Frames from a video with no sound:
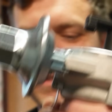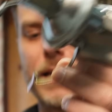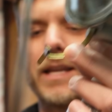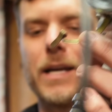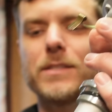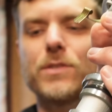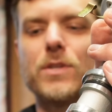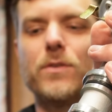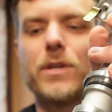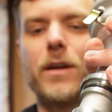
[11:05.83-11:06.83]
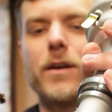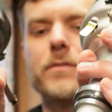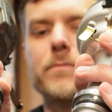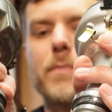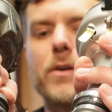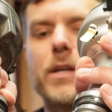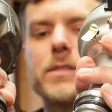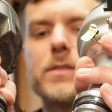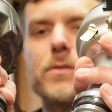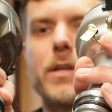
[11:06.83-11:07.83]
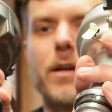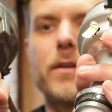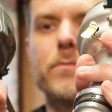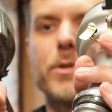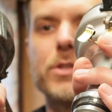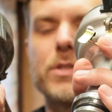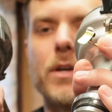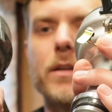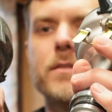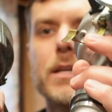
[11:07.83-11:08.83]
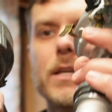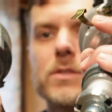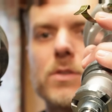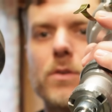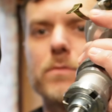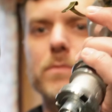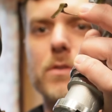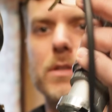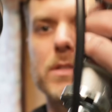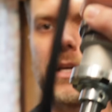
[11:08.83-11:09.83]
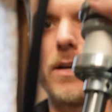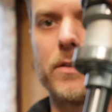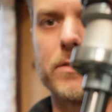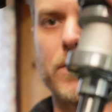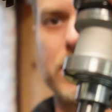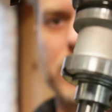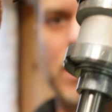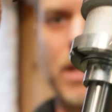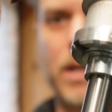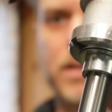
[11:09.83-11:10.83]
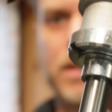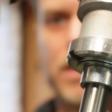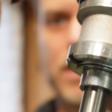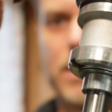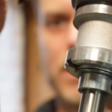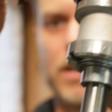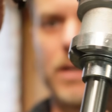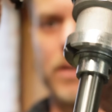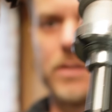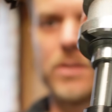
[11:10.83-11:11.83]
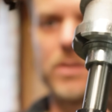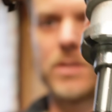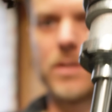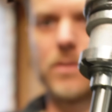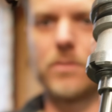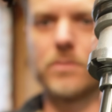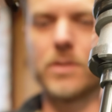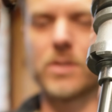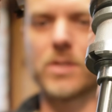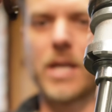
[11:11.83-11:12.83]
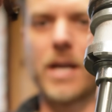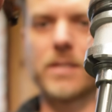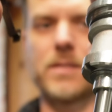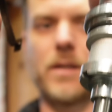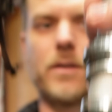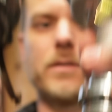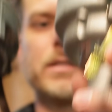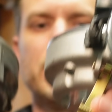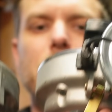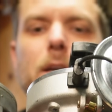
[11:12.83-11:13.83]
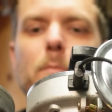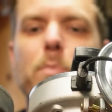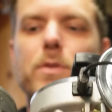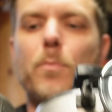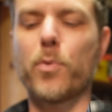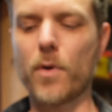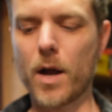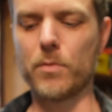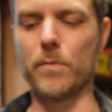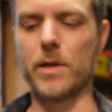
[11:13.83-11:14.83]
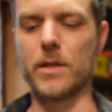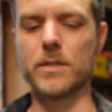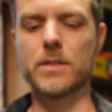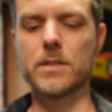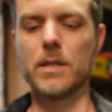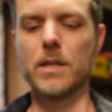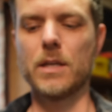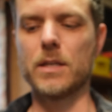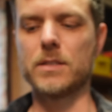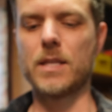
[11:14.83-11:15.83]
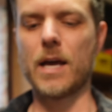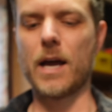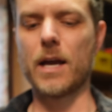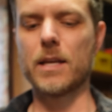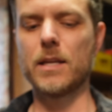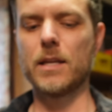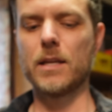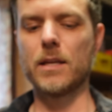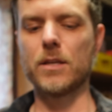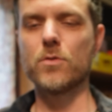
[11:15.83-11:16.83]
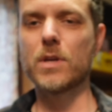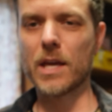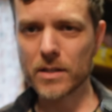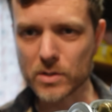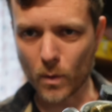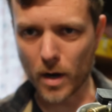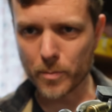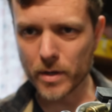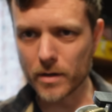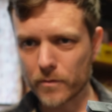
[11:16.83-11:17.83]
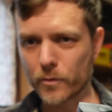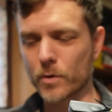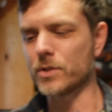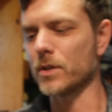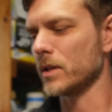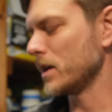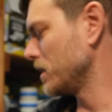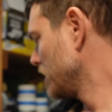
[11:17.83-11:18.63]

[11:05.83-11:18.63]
It has a steel gear, melanized steel gear, which is good. So you can tell, you can see, this is steel, this is cast iron. But the problem is that you can't swap it, unfortunately,